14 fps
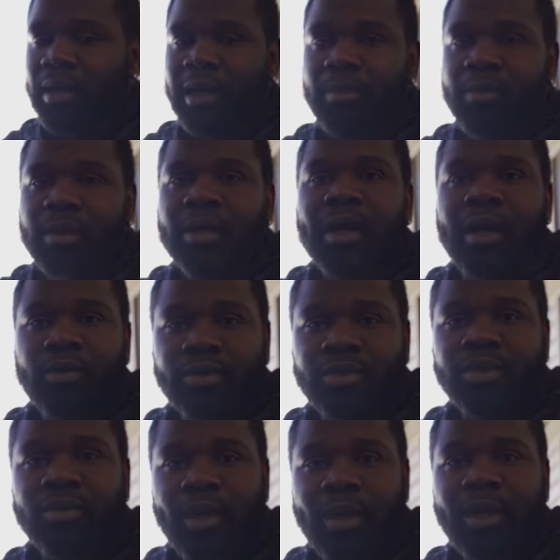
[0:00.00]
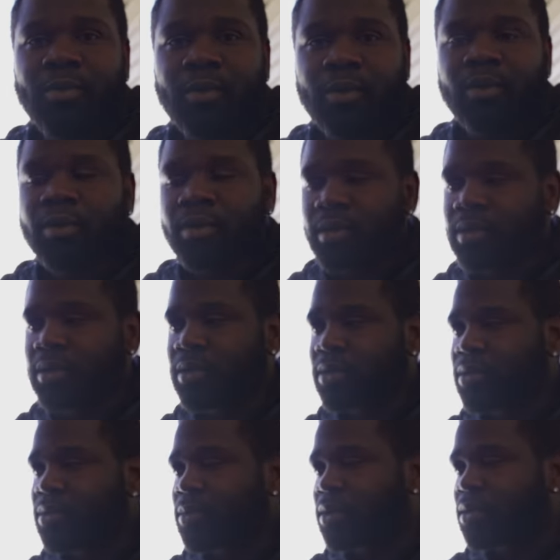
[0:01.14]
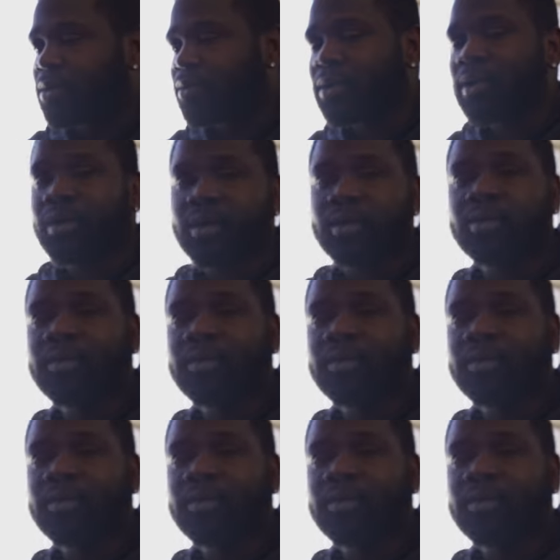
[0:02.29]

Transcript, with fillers: I'm a console gamer, motherfucker,